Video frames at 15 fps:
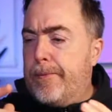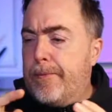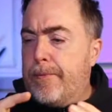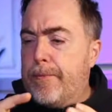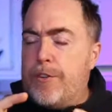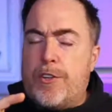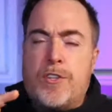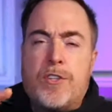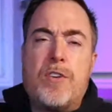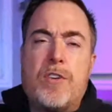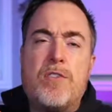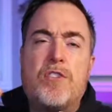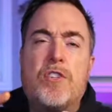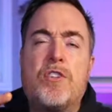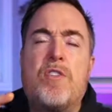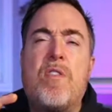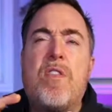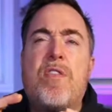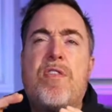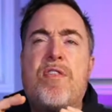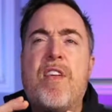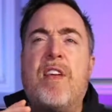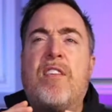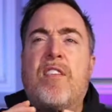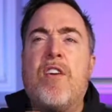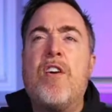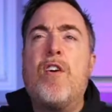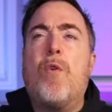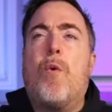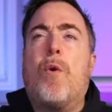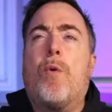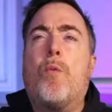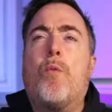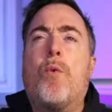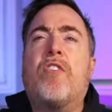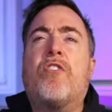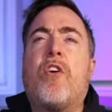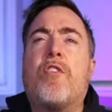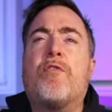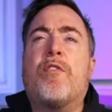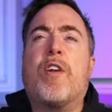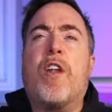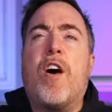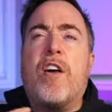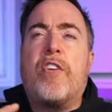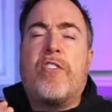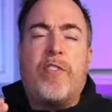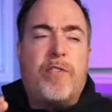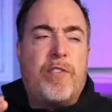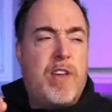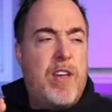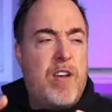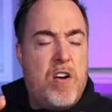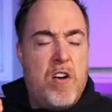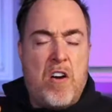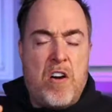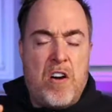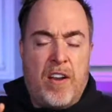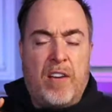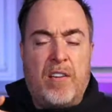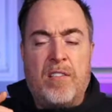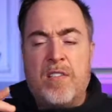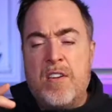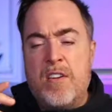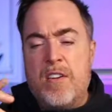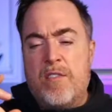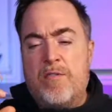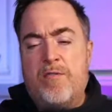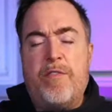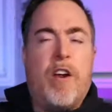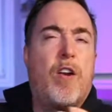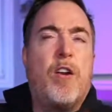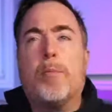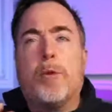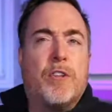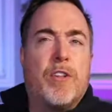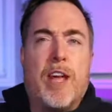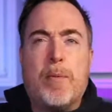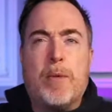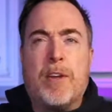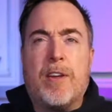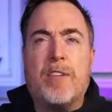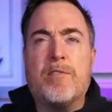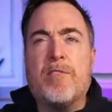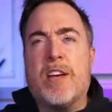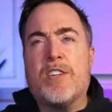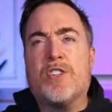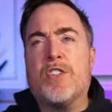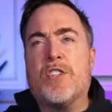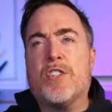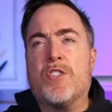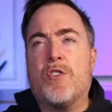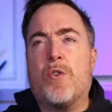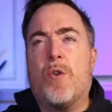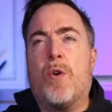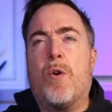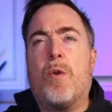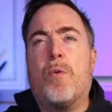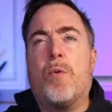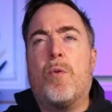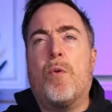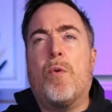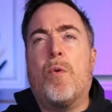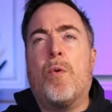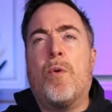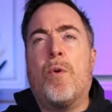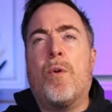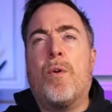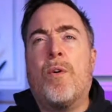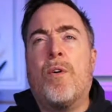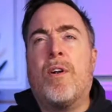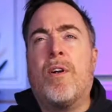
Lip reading: just thing, or what is our philosophy on variable naming conventions, or